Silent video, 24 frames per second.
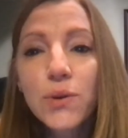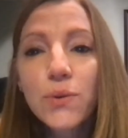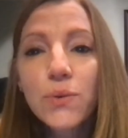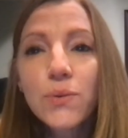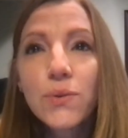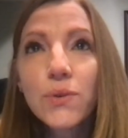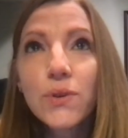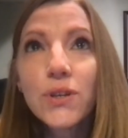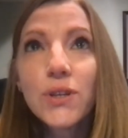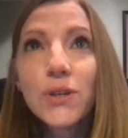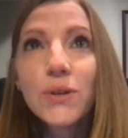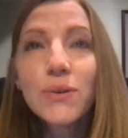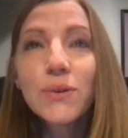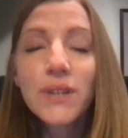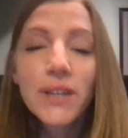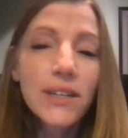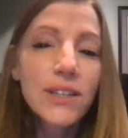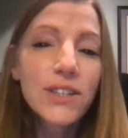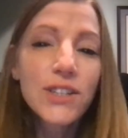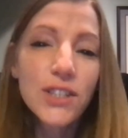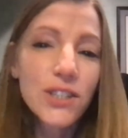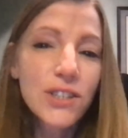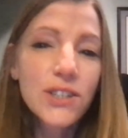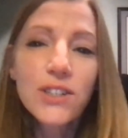So
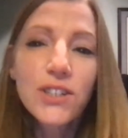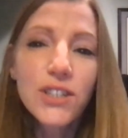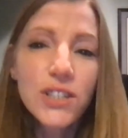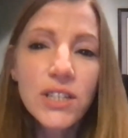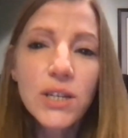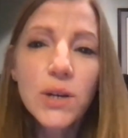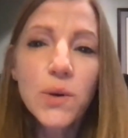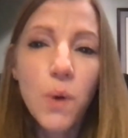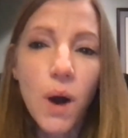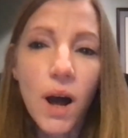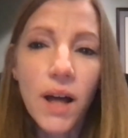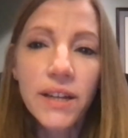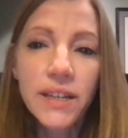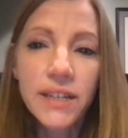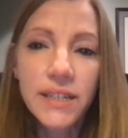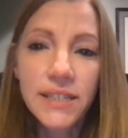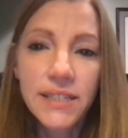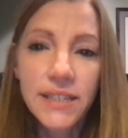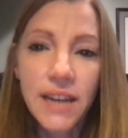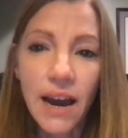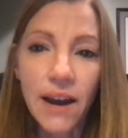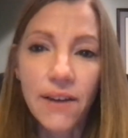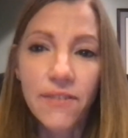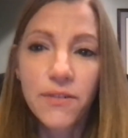you just need quality
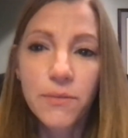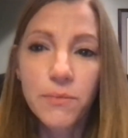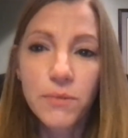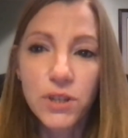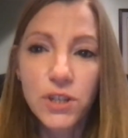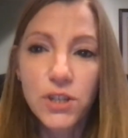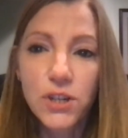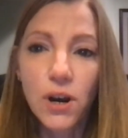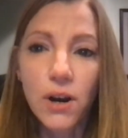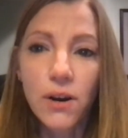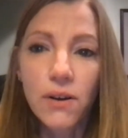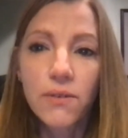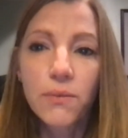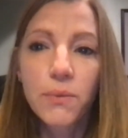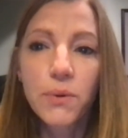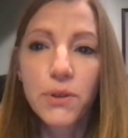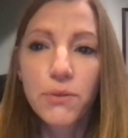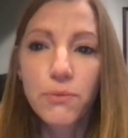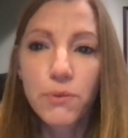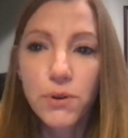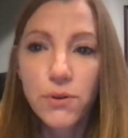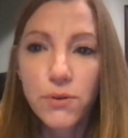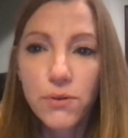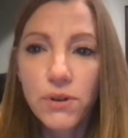staff from the start,
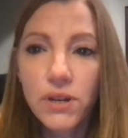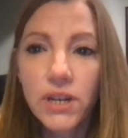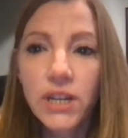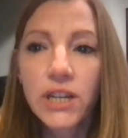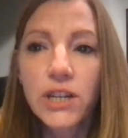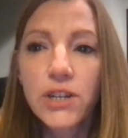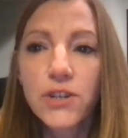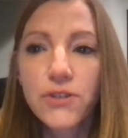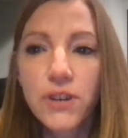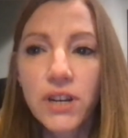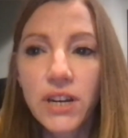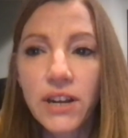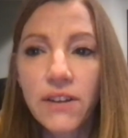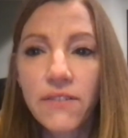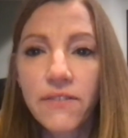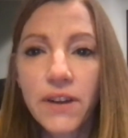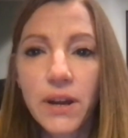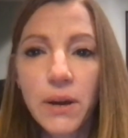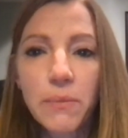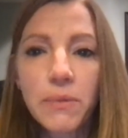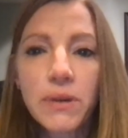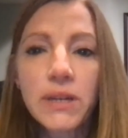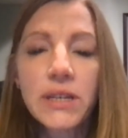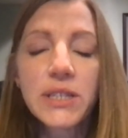with recruiting and training
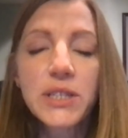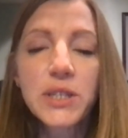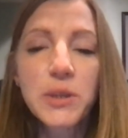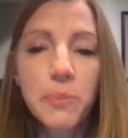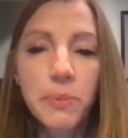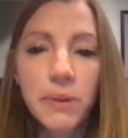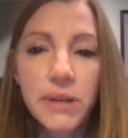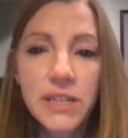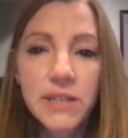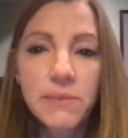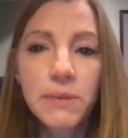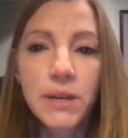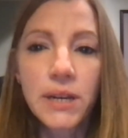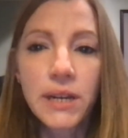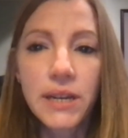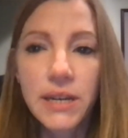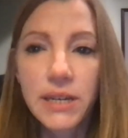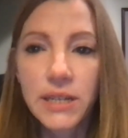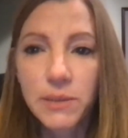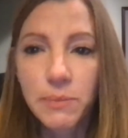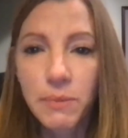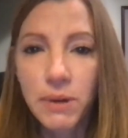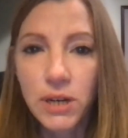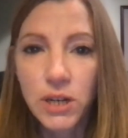families to placement and
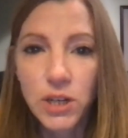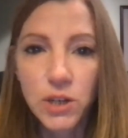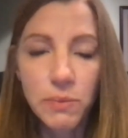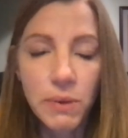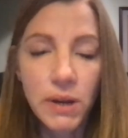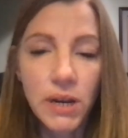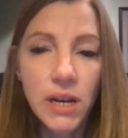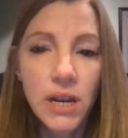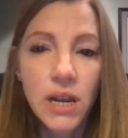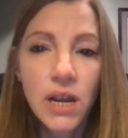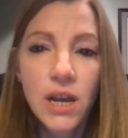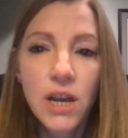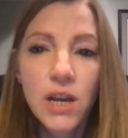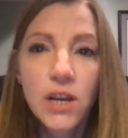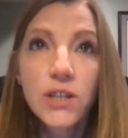case management.